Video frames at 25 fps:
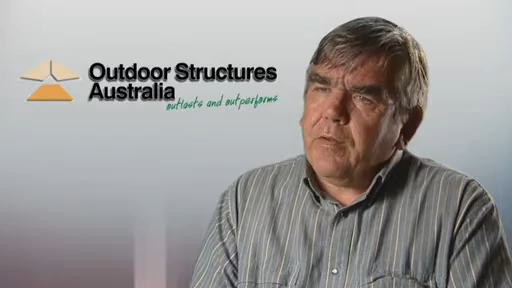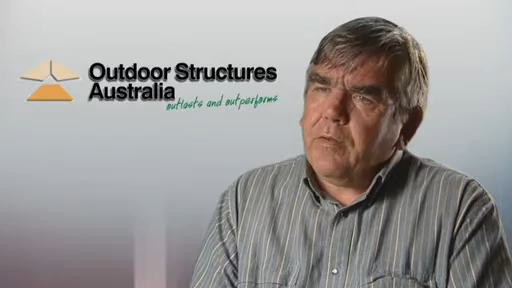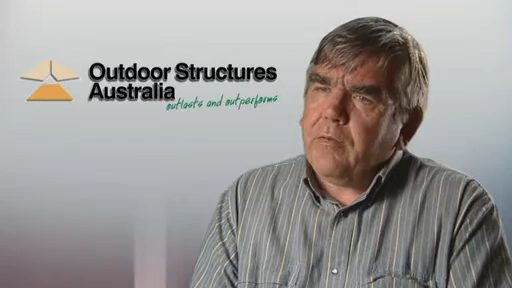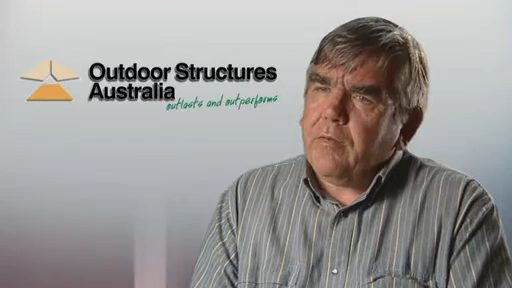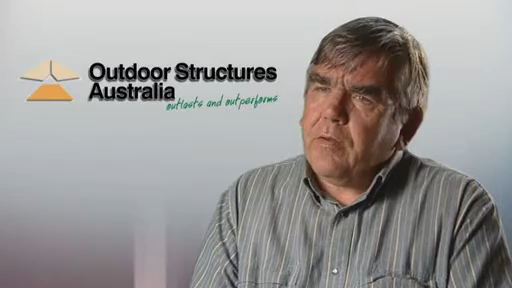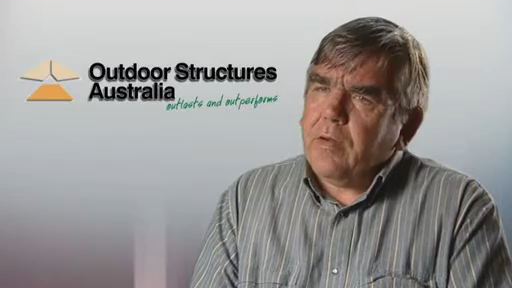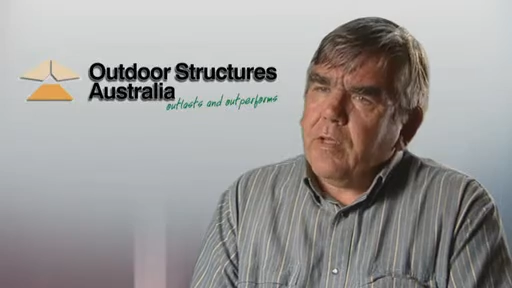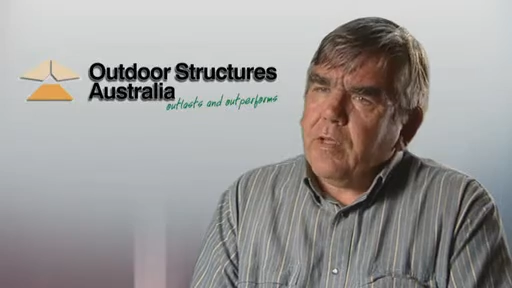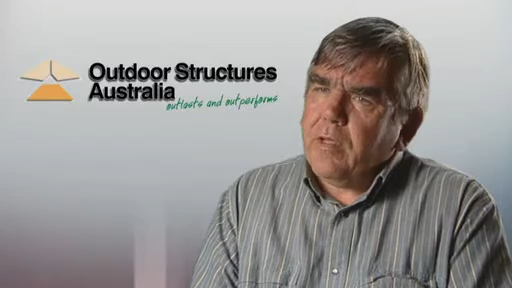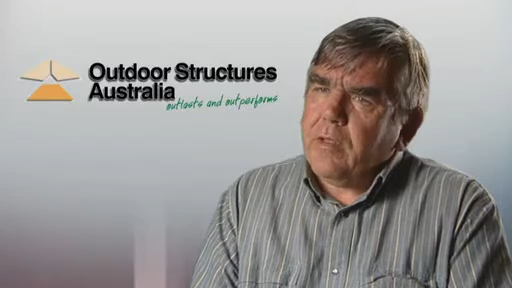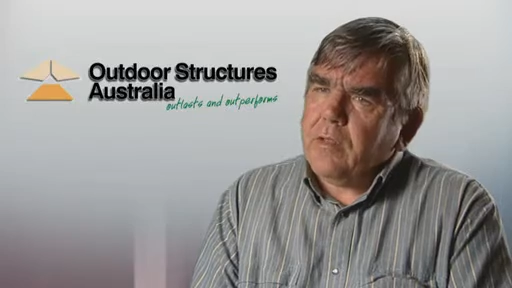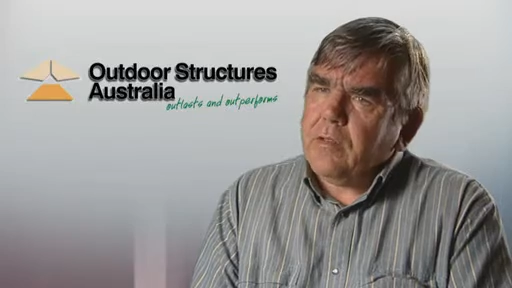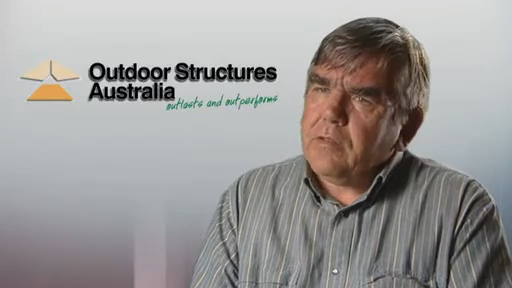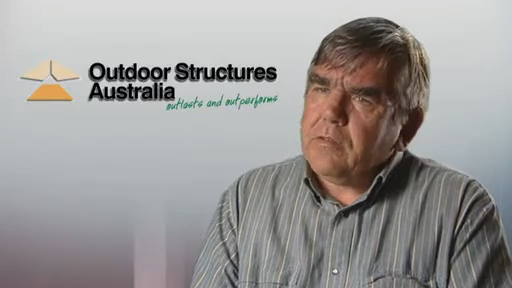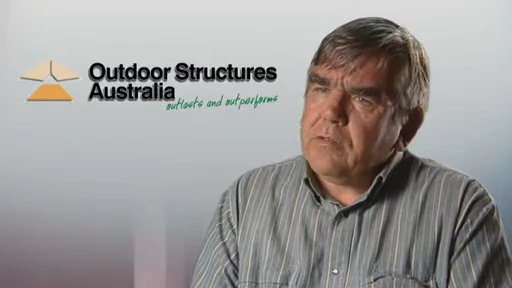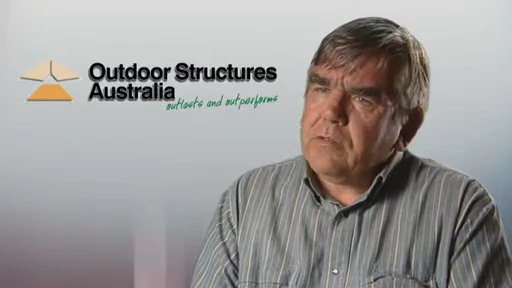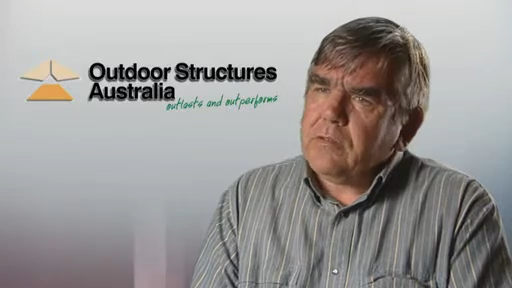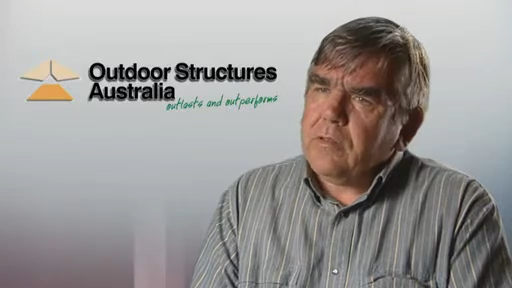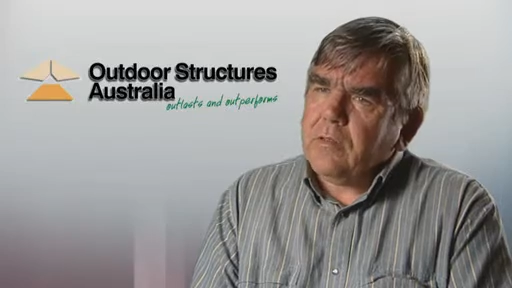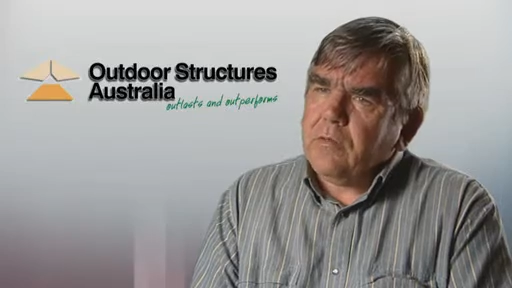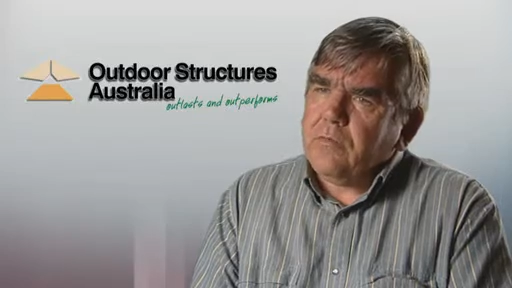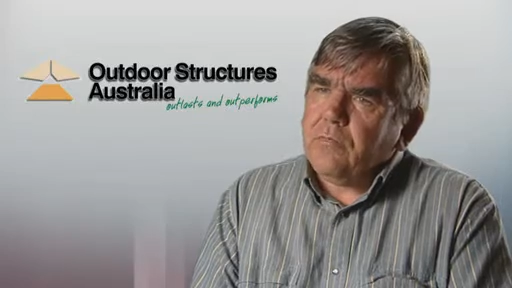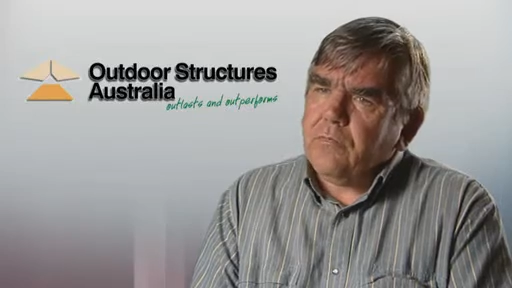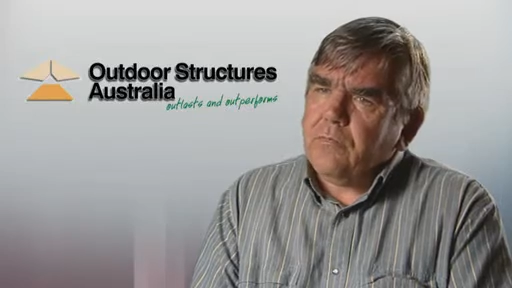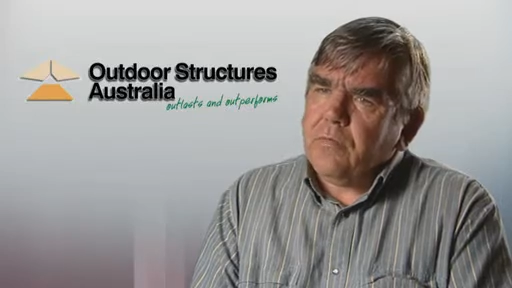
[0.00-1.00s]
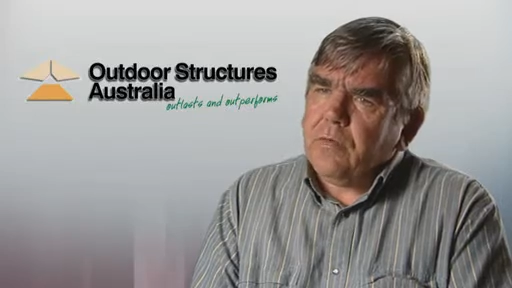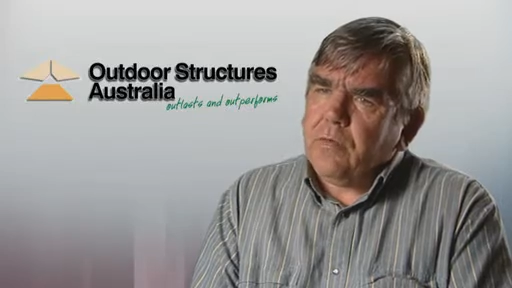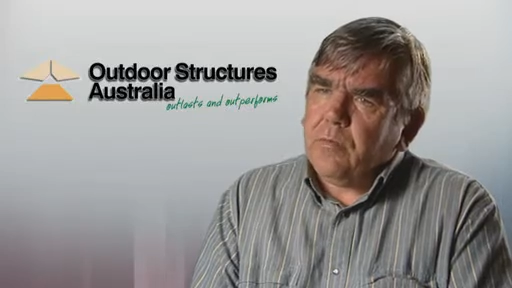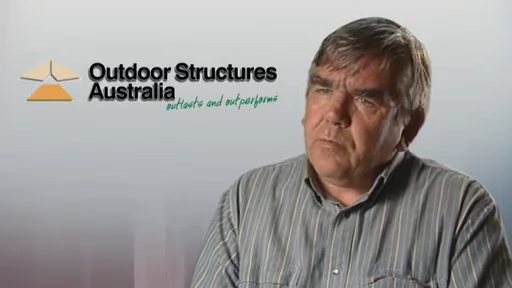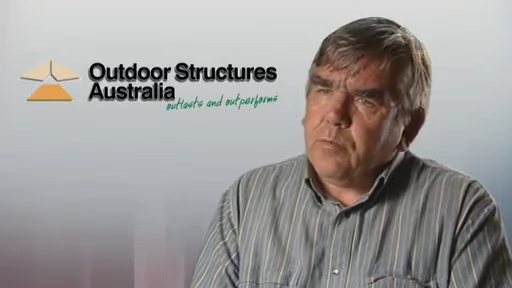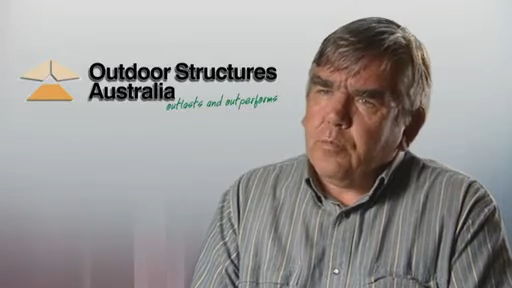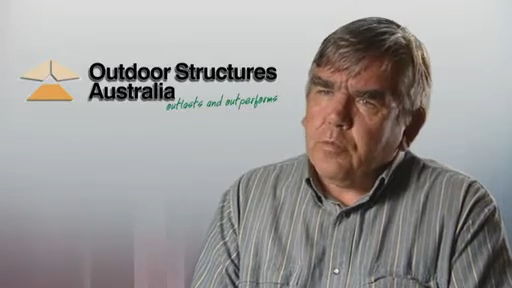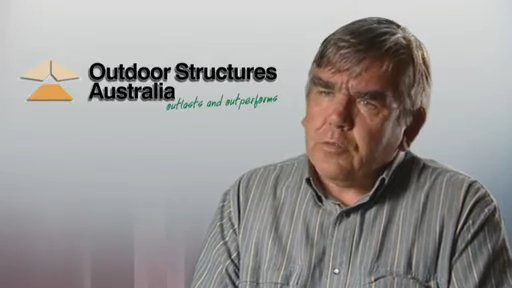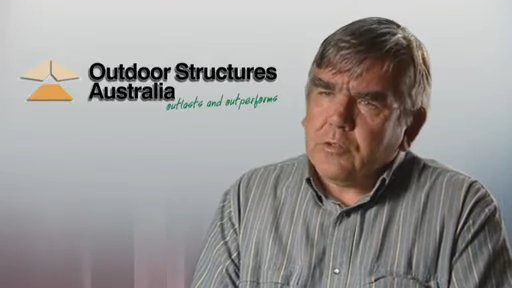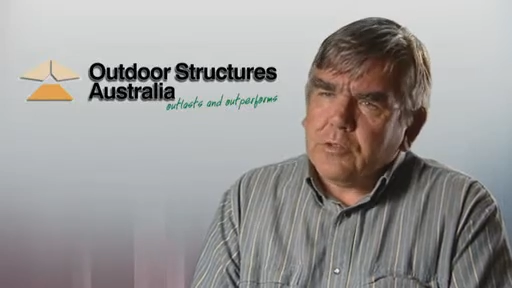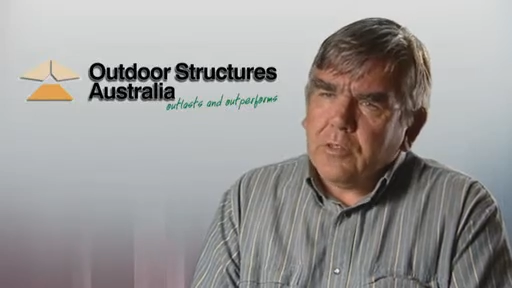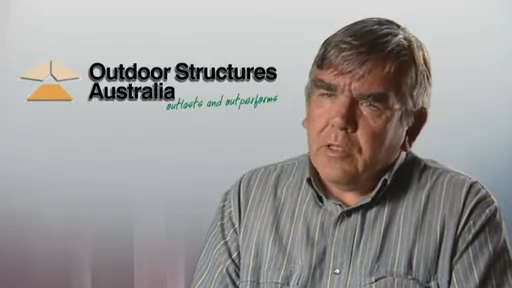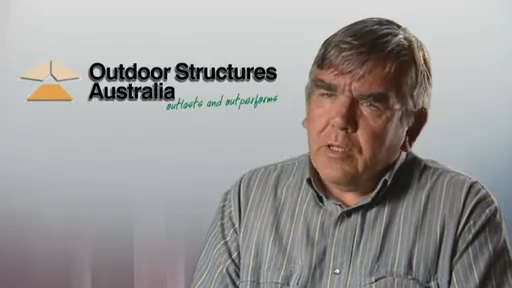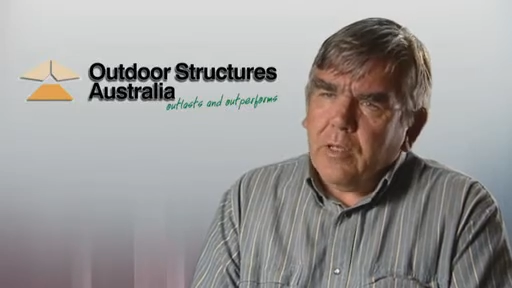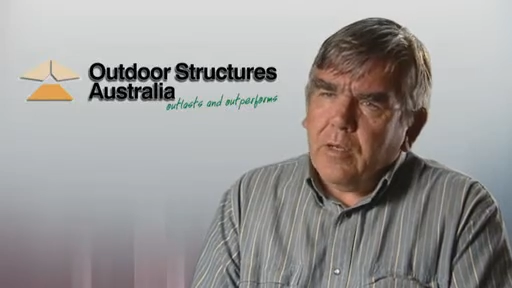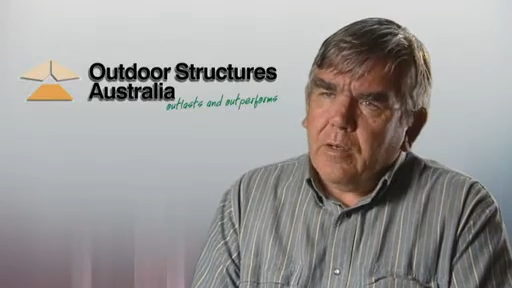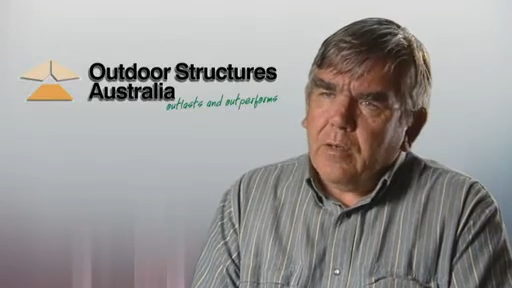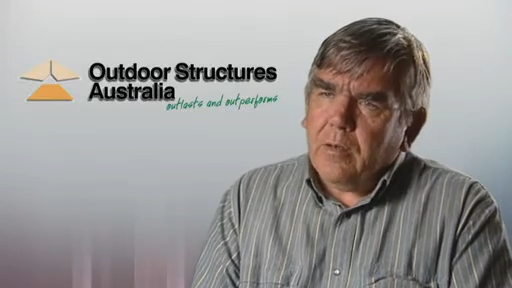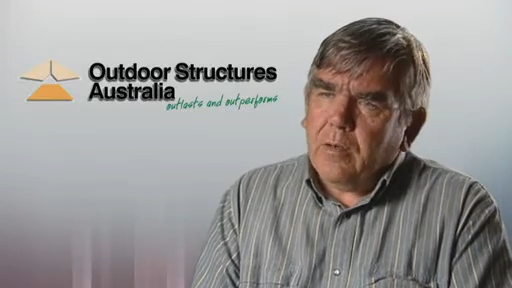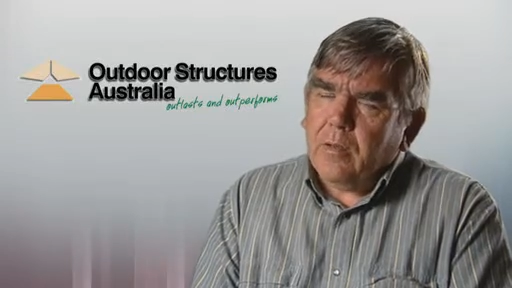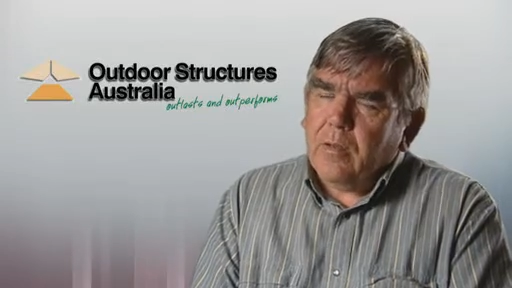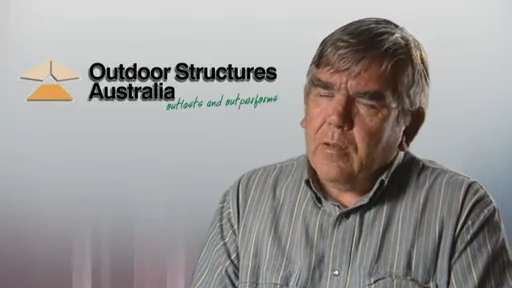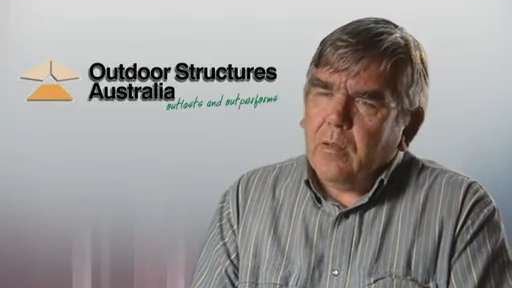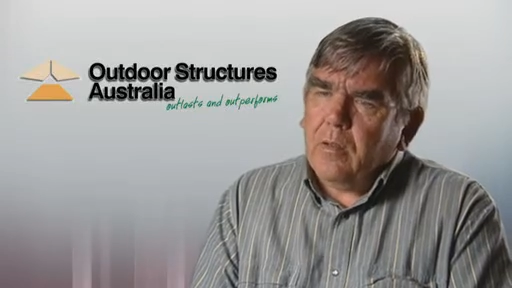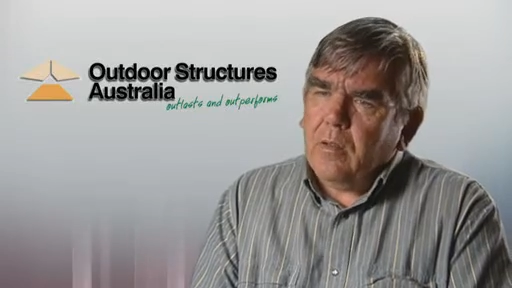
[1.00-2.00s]
100 acres of
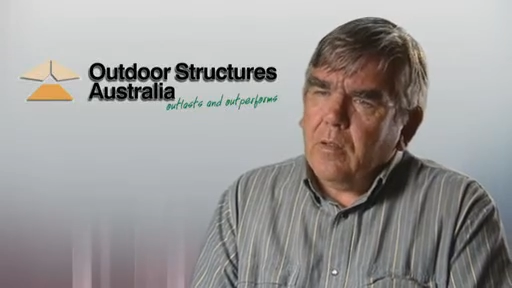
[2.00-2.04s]
bushland.